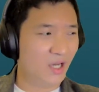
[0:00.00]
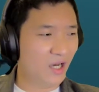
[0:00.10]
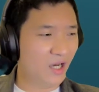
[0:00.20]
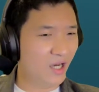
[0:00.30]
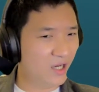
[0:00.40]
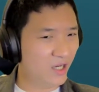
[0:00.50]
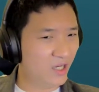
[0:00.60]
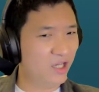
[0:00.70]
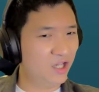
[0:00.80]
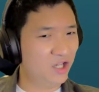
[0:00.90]

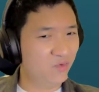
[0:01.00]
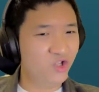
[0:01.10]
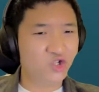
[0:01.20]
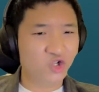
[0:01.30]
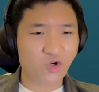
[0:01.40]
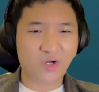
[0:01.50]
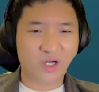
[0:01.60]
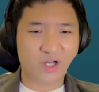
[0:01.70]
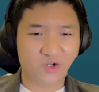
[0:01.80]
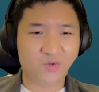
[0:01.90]
Even though
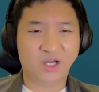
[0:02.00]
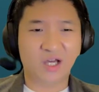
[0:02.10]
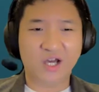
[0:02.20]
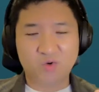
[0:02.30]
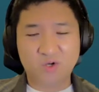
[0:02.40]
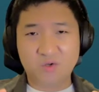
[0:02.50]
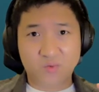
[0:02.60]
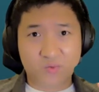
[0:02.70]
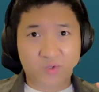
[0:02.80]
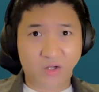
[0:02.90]
I know that I don't
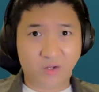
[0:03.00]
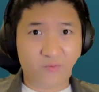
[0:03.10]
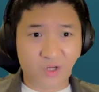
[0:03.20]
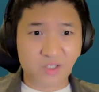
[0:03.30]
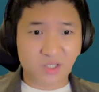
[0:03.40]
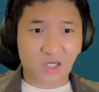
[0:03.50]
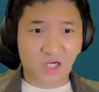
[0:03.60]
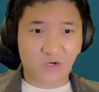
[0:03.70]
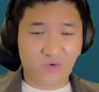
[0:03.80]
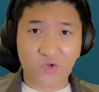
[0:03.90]
want to sacrifice the
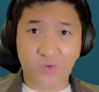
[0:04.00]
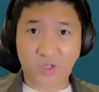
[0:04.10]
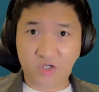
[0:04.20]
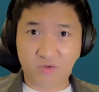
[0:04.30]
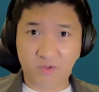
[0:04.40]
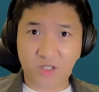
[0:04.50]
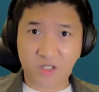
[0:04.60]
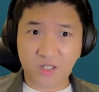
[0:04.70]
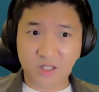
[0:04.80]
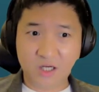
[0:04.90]
current usage
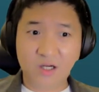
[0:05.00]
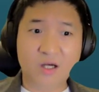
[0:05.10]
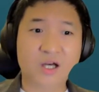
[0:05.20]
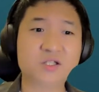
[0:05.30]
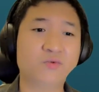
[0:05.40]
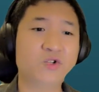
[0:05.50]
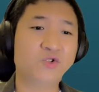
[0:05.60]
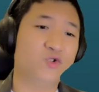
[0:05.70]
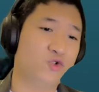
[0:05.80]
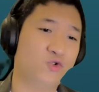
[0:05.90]
limits, I still want to
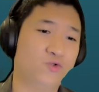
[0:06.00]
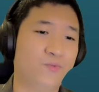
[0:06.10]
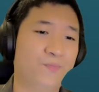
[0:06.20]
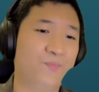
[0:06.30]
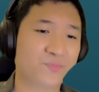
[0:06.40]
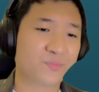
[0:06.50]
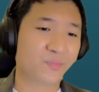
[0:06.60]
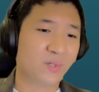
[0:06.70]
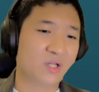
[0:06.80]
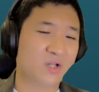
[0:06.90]
know
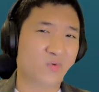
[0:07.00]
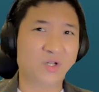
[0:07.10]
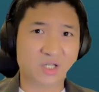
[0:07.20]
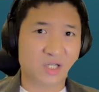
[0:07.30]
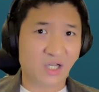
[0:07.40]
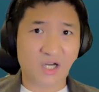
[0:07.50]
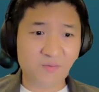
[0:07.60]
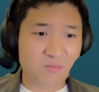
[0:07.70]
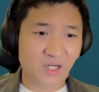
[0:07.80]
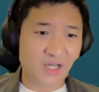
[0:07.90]
what's the
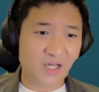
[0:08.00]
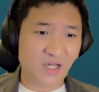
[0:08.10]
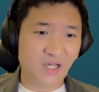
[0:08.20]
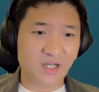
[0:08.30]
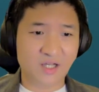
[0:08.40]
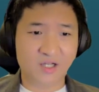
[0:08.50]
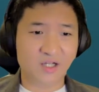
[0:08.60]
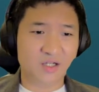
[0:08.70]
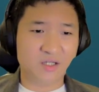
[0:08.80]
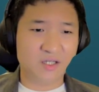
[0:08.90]
current plan and
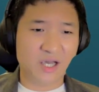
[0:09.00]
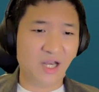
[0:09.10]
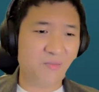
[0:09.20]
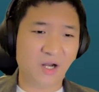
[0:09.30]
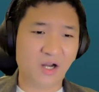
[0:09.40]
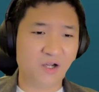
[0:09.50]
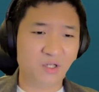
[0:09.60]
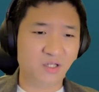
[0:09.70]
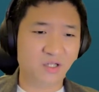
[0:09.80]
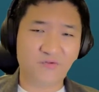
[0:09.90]
then any
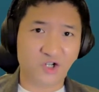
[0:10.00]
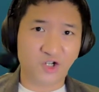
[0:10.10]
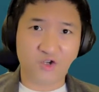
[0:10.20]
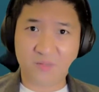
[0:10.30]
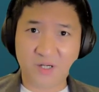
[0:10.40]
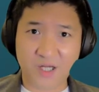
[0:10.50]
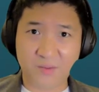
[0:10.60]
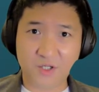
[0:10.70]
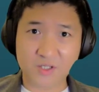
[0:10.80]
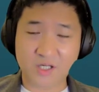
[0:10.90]
parameter for the new plan
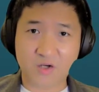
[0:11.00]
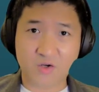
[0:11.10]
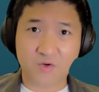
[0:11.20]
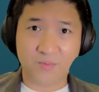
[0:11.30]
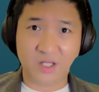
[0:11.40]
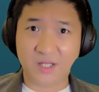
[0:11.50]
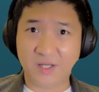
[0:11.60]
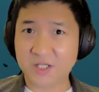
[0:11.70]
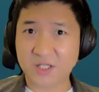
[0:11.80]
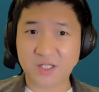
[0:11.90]
because it could be
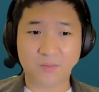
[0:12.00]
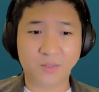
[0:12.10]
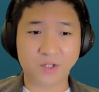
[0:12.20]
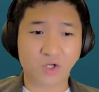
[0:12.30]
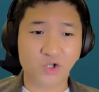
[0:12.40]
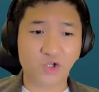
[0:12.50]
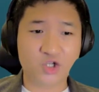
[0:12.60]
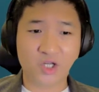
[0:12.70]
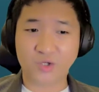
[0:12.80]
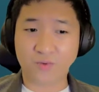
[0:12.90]
different
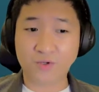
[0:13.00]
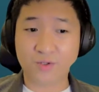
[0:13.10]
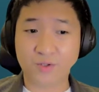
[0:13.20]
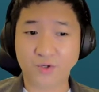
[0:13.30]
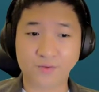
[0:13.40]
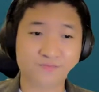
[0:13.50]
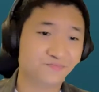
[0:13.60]
terminology and so on. So